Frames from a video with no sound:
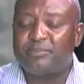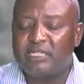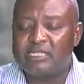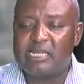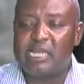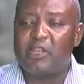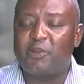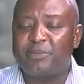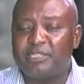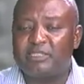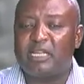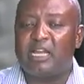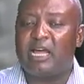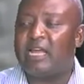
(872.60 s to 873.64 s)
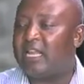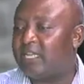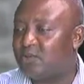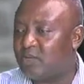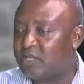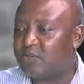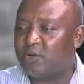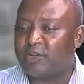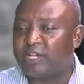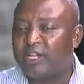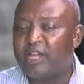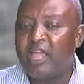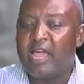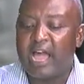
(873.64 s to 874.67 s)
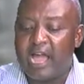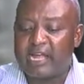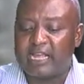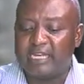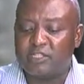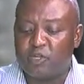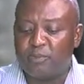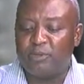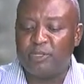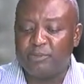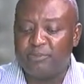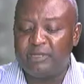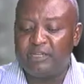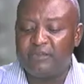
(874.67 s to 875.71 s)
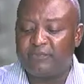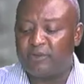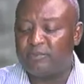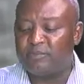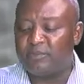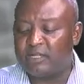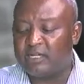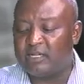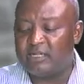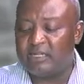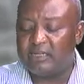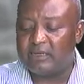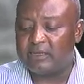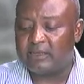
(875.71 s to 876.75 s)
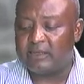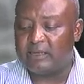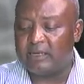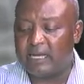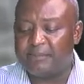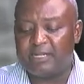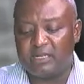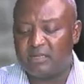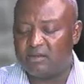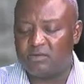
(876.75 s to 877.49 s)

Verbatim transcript: The setup is, uh, and you are talking, how can somebody be from uh, the, the, I mean,